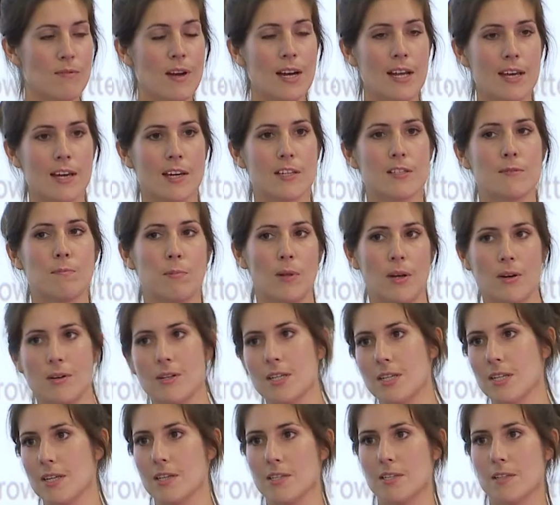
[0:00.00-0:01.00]
really
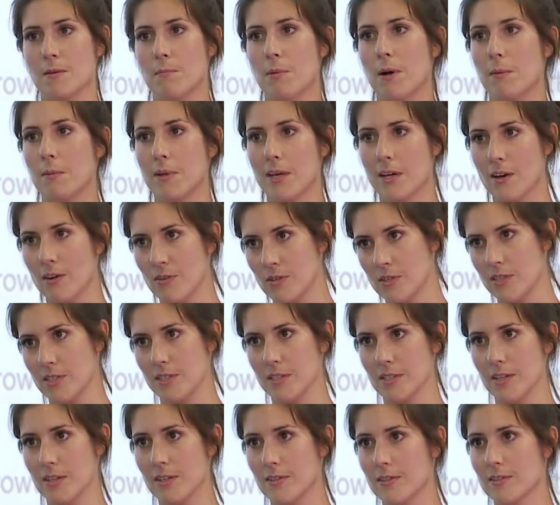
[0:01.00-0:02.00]
exploded into the public
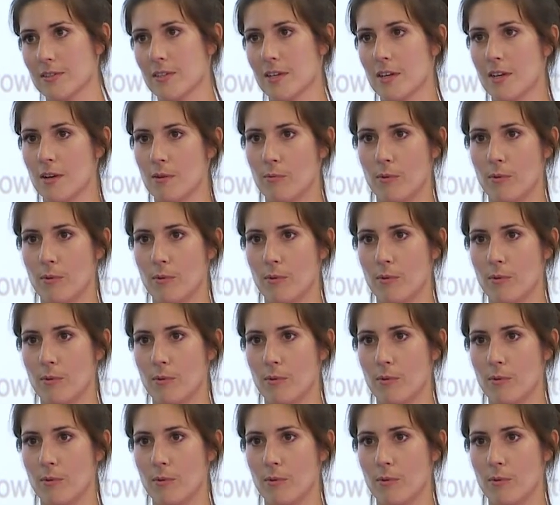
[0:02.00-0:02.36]
consciousness